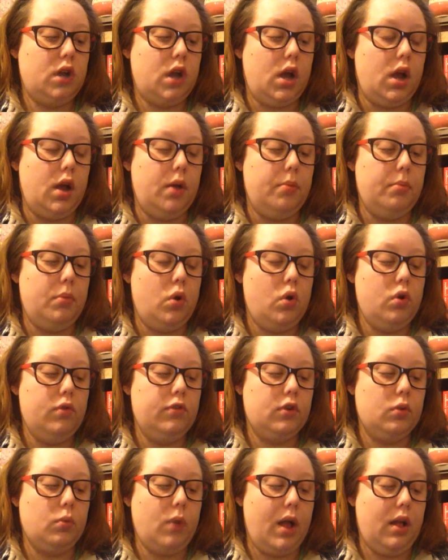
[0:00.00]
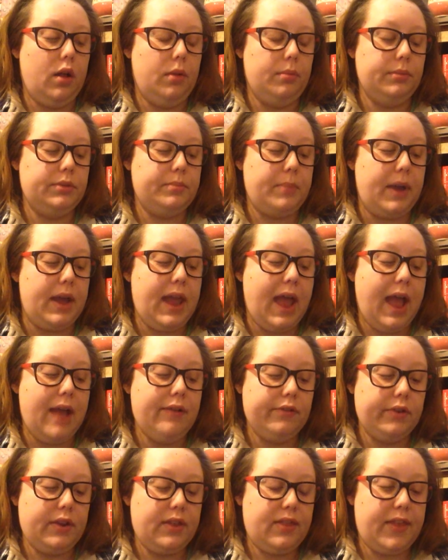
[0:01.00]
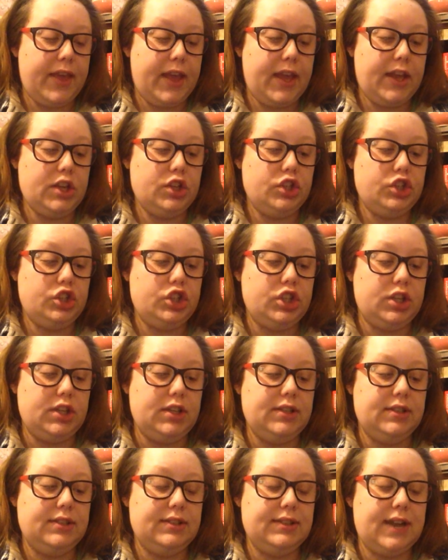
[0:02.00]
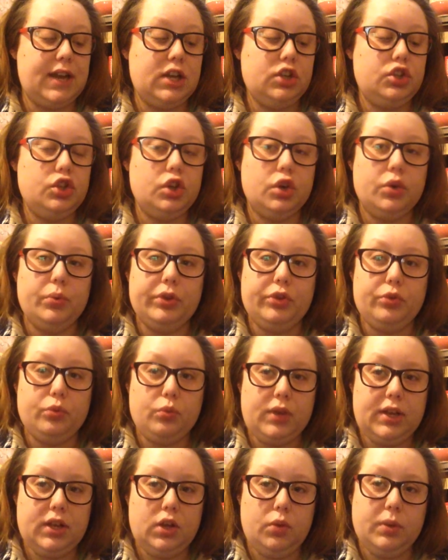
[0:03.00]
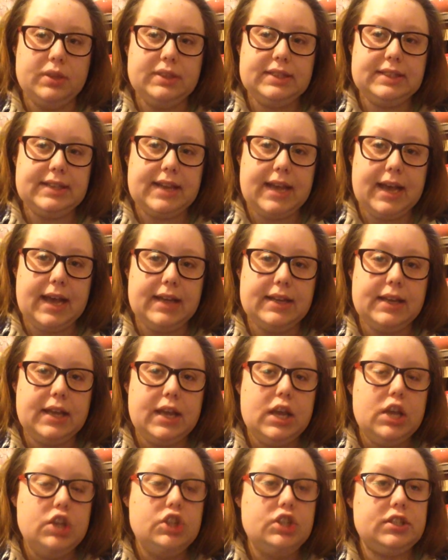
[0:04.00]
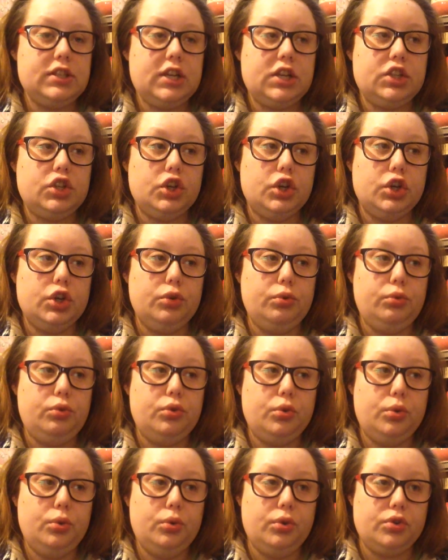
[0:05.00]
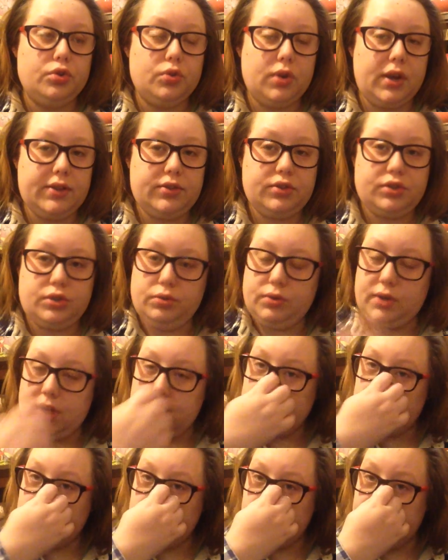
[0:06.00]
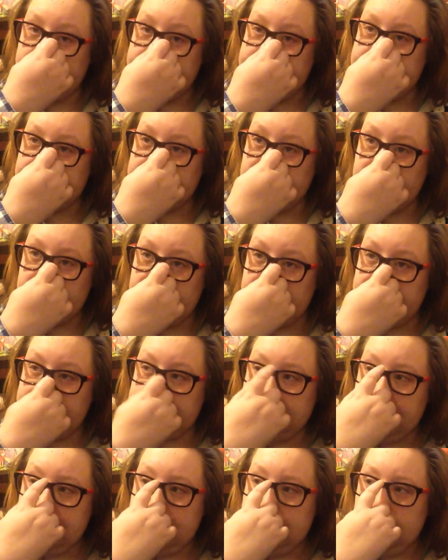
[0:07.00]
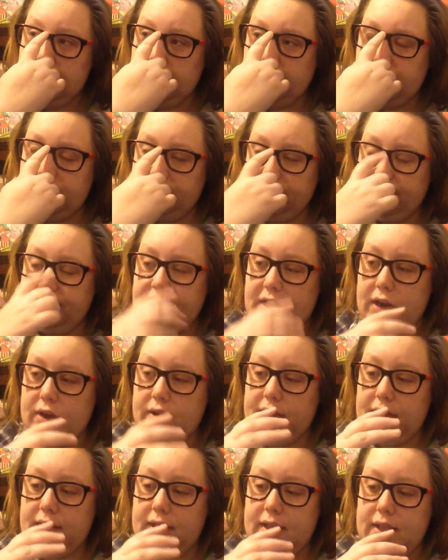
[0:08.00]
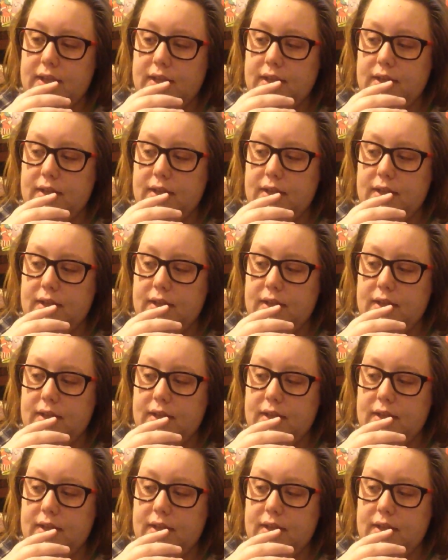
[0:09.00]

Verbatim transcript: um, overwhelmed by everything. She's not sure what's real, what's not. She's not sure who to, who to trust, who not to trust, and she's she's a very